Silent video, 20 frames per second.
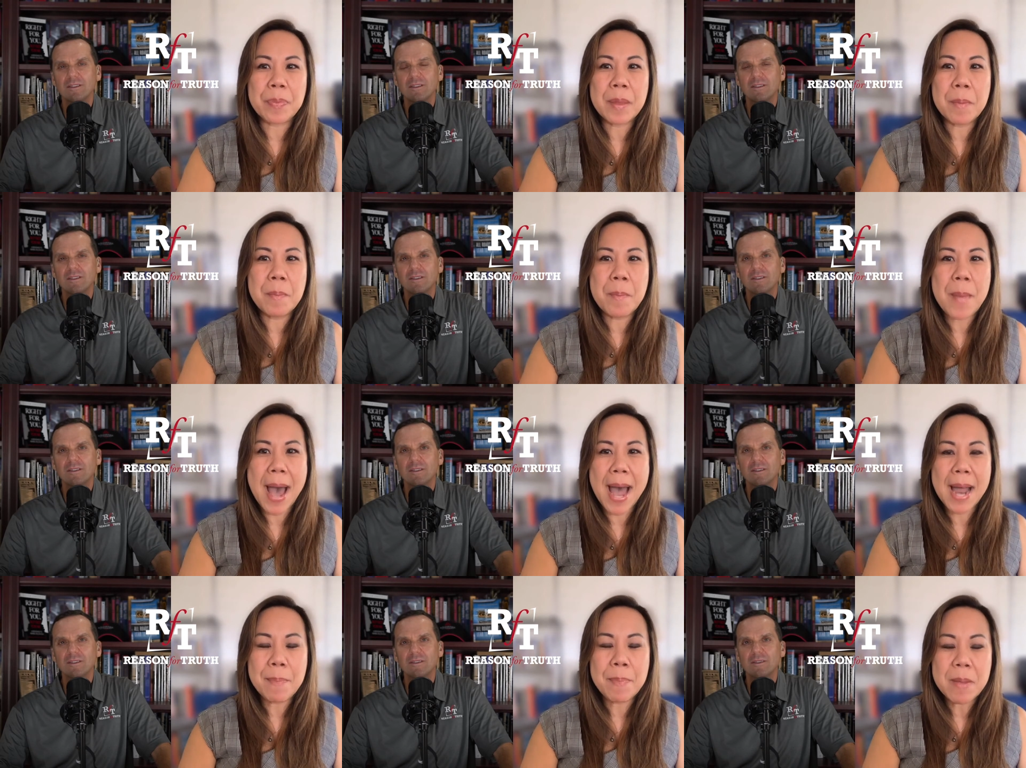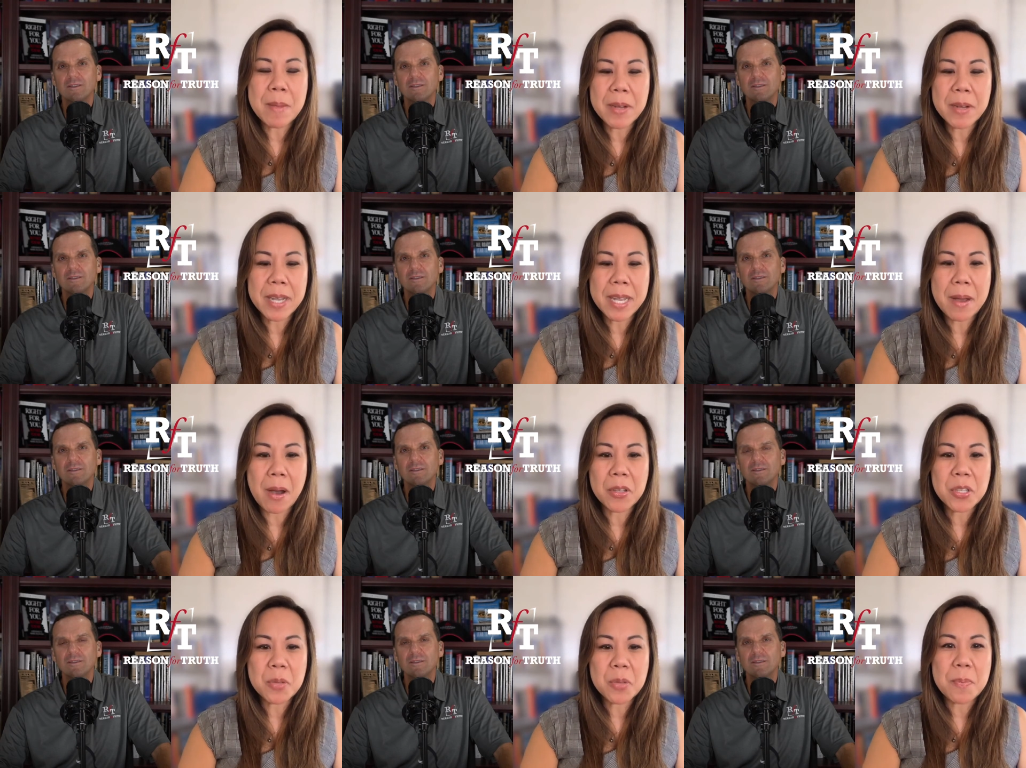Speaker 1: mad people can
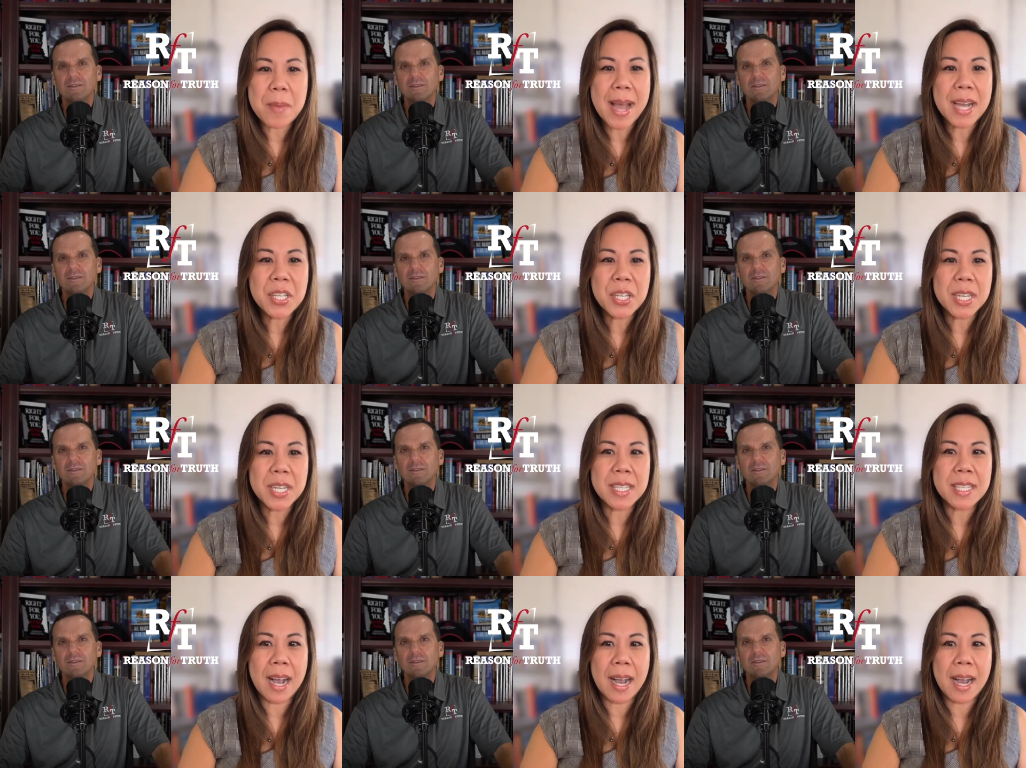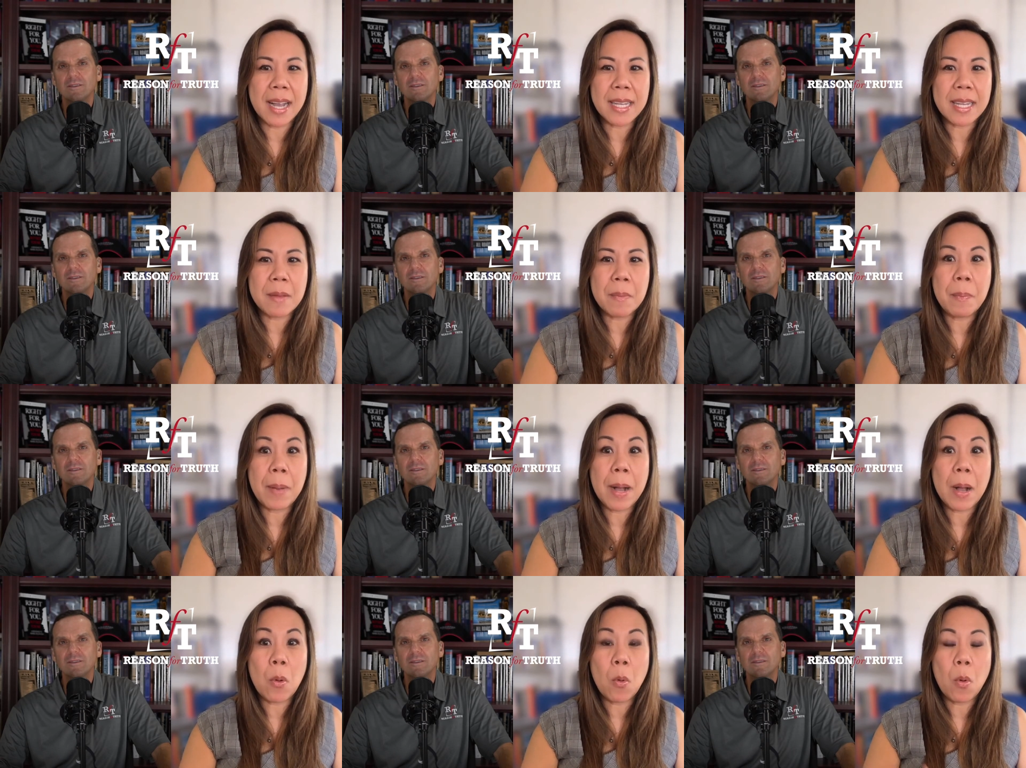also manage anxiety
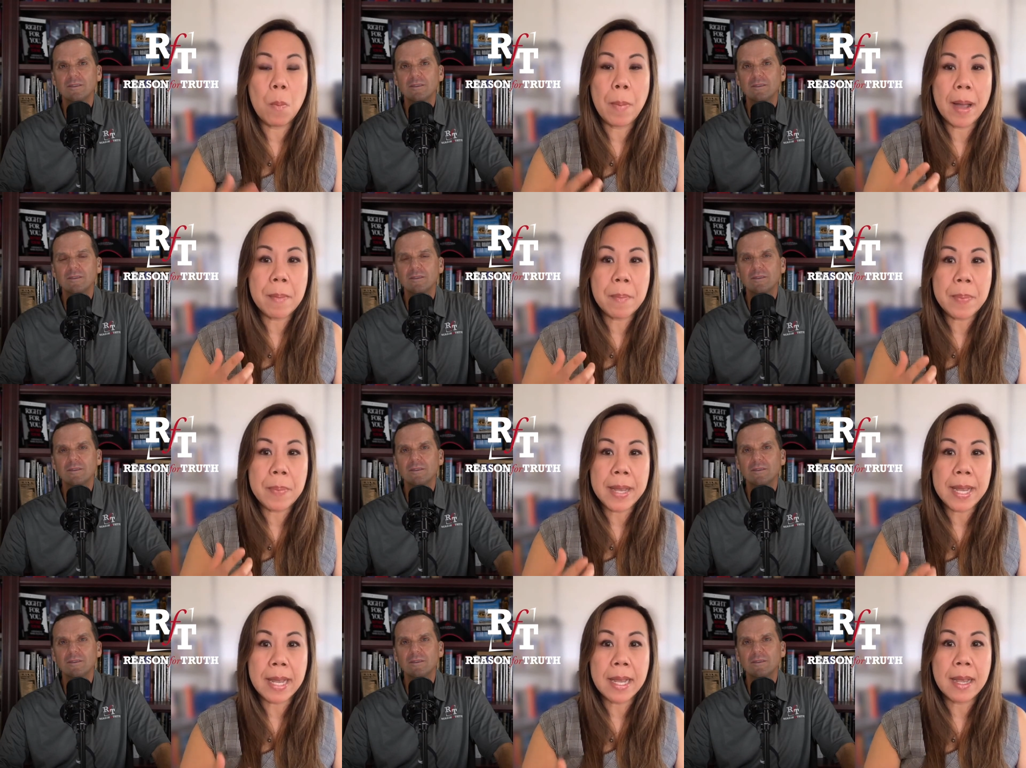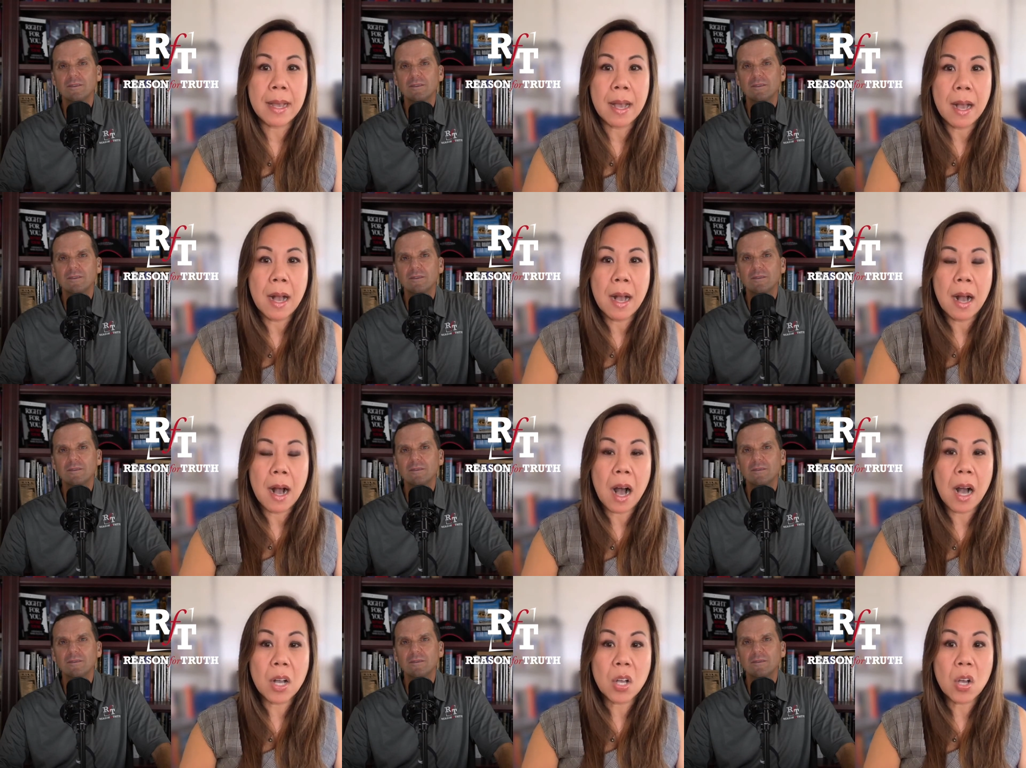by by being
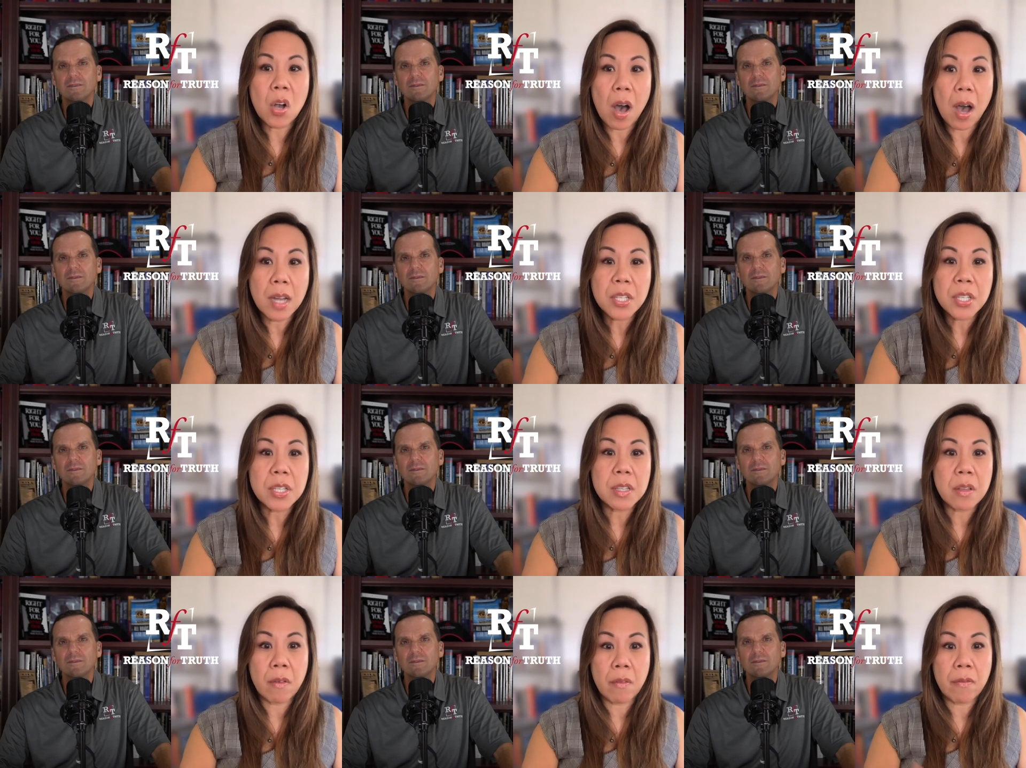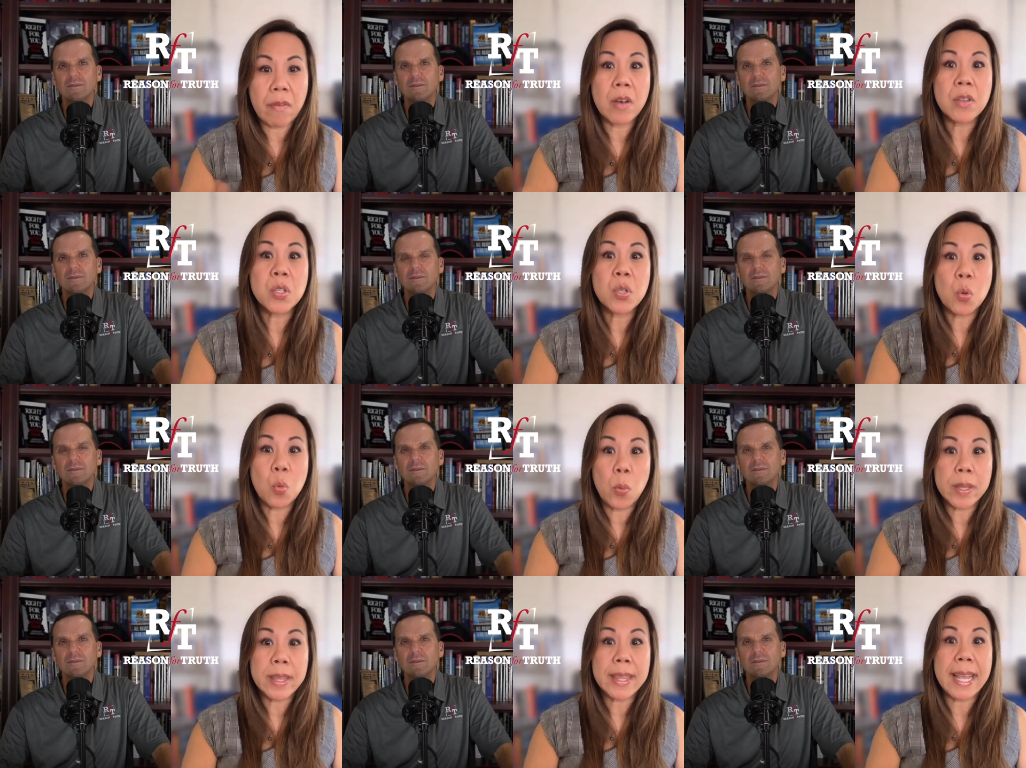uh, cautious of also
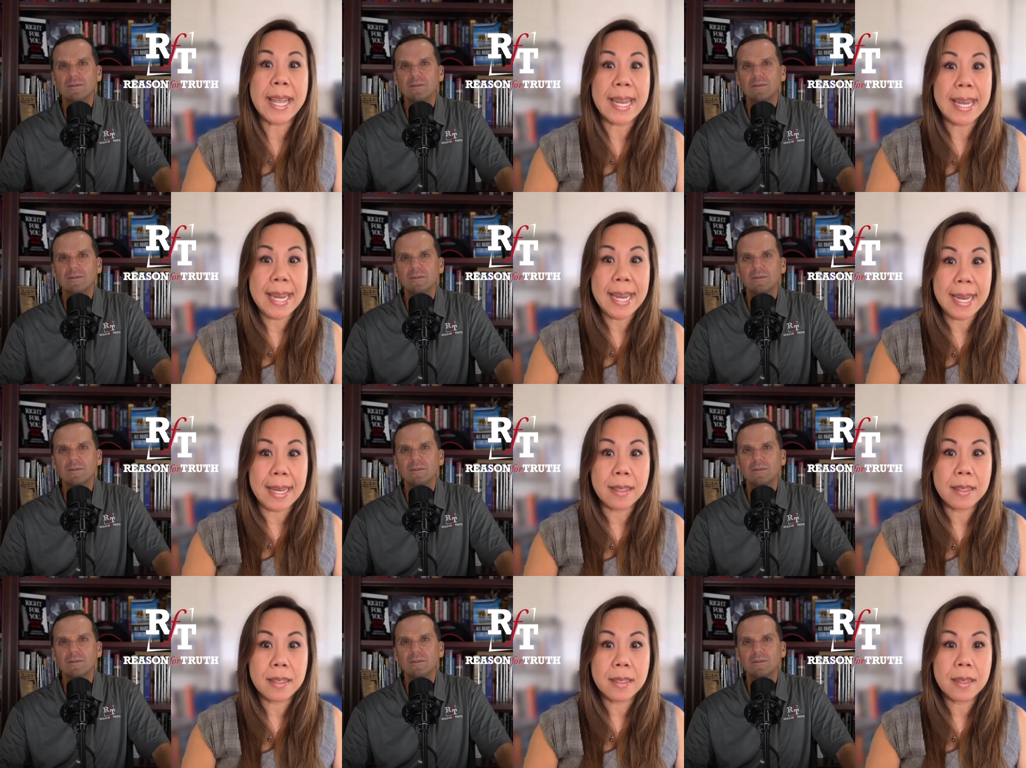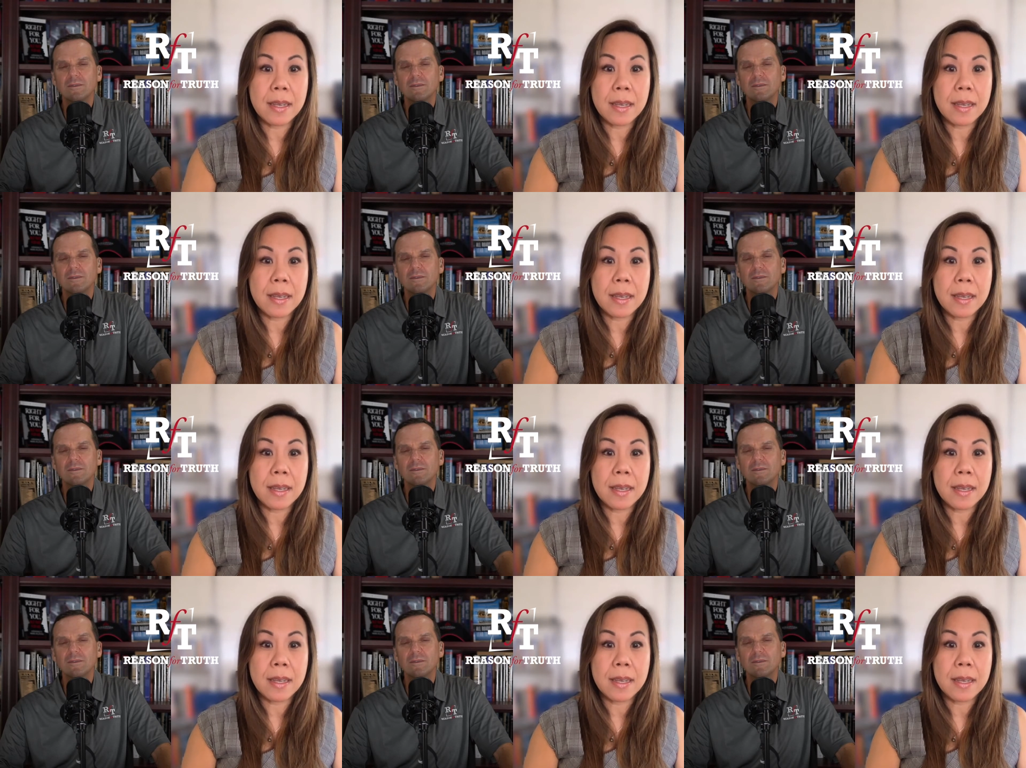what they eat.